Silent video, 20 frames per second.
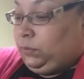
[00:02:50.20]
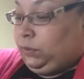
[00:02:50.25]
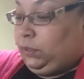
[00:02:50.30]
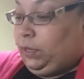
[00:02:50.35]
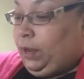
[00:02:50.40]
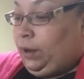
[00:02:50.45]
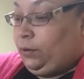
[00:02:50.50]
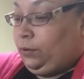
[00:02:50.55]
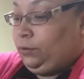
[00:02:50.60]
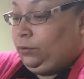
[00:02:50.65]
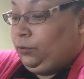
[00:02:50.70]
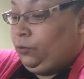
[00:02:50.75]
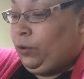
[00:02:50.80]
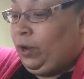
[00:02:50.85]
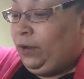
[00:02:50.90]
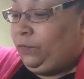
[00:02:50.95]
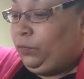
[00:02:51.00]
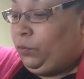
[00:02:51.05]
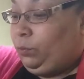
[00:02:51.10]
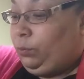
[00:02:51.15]
Now you
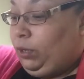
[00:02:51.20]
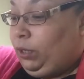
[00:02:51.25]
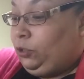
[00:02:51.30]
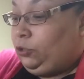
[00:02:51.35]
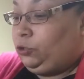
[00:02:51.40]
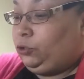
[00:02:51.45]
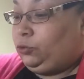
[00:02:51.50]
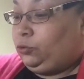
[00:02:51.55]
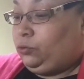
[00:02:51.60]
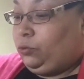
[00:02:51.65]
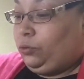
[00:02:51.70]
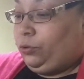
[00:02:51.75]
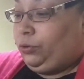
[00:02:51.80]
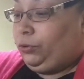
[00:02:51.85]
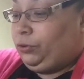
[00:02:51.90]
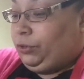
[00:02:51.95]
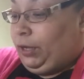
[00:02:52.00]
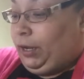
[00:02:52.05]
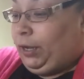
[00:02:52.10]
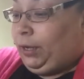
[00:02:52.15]
have to make
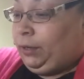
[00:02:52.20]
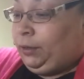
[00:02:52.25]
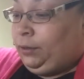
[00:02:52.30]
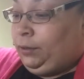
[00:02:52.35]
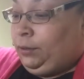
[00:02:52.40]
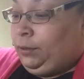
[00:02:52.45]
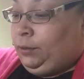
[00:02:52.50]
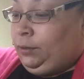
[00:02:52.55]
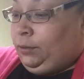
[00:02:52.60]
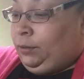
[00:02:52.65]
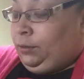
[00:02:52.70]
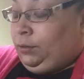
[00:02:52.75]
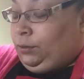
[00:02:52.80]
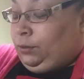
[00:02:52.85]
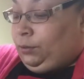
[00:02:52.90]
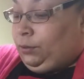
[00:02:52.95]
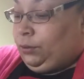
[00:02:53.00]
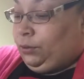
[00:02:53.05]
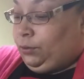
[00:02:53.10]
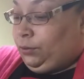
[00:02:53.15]
sure that
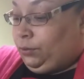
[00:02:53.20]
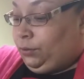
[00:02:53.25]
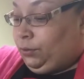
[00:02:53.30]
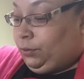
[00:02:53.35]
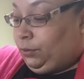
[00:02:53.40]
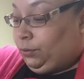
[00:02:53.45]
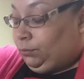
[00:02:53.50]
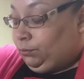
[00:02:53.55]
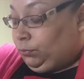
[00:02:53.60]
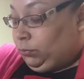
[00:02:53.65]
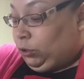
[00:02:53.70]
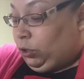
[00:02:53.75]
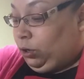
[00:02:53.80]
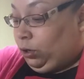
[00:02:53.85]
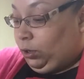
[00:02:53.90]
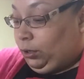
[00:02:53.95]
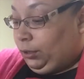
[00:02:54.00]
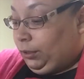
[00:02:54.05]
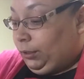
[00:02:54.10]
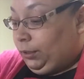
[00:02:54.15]
your
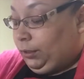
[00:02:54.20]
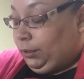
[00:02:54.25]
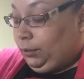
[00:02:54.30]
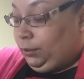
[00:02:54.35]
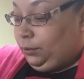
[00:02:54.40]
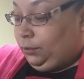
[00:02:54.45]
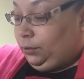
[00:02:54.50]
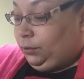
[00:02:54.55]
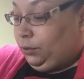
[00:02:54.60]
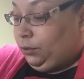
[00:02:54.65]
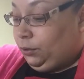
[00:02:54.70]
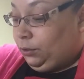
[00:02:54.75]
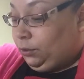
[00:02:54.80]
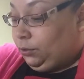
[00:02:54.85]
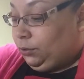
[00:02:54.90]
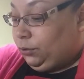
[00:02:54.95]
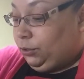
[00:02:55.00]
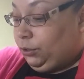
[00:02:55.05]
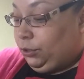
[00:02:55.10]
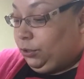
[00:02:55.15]
garlic, your
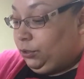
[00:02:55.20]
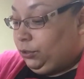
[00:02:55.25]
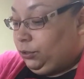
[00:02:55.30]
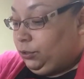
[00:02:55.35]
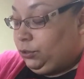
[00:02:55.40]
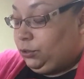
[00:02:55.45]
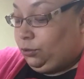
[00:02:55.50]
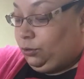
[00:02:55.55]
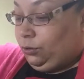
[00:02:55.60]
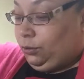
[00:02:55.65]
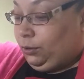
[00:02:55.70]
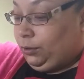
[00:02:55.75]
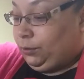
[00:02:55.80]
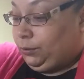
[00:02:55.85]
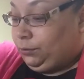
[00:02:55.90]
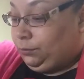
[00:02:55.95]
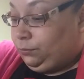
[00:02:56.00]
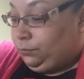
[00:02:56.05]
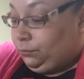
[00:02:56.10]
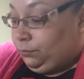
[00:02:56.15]
onions
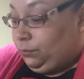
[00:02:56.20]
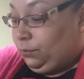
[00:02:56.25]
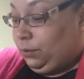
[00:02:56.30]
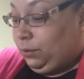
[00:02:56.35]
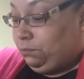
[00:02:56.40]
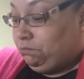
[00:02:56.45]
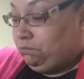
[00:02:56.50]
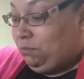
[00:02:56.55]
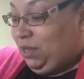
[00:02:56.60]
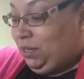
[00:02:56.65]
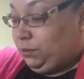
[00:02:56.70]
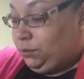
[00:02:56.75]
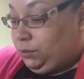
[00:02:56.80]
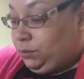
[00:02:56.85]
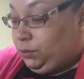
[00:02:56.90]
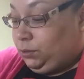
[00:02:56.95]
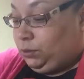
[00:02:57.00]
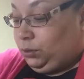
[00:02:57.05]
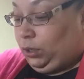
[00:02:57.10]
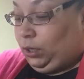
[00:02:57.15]
are
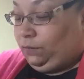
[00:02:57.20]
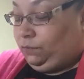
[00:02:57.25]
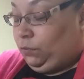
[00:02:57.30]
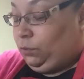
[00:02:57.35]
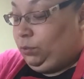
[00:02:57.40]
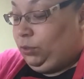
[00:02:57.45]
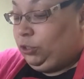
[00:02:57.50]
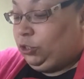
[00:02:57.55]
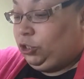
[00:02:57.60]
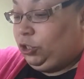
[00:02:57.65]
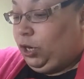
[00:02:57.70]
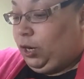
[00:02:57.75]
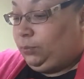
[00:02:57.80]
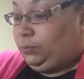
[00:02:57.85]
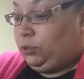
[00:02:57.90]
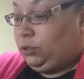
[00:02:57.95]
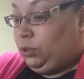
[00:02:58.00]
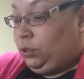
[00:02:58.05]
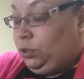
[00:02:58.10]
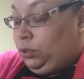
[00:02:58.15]
minced. They have to be
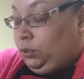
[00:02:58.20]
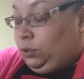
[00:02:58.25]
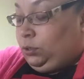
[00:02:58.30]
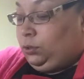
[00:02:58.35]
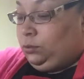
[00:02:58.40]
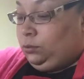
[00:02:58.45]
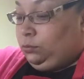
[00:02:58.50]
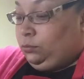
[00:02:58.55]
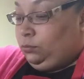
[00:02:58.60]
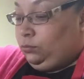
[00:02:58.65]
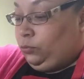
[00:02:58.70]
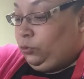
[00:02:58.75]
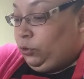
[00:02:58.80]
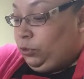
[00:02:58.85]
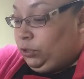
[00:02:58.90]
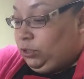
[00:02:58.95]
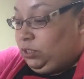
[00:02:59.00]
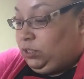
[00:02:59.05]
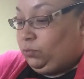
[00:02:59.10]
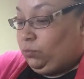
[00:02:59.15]
chopped
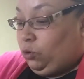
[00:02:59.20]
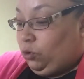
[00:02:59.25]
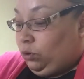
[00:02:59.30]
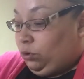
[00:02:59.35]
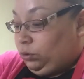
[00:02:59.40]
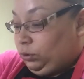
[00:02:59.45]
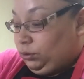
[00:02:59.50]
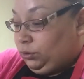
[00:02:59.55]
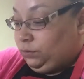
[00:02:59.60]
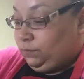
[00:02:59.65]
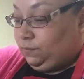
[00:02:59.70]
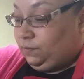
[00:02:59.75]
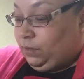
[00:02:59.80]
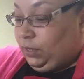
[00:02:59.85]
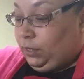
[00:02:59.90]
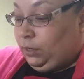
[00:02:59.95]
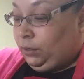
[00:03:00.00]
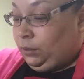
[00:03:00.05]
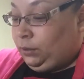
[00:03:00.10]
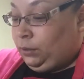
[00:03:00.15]
pretty small.
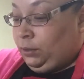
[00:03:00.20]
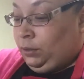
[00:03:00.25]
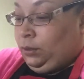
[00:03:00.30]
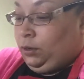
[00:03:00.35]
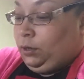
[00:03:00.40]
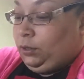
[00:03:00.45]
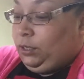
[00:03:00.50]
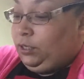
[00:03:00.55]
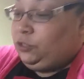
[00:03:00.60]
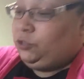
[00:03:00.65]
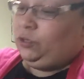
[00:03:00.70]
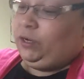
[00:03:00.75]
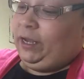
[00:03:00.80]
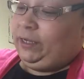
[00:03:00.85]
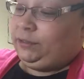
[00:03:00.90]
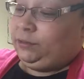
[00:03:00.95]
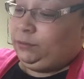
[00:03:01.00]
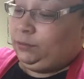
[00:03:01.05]
Unless you like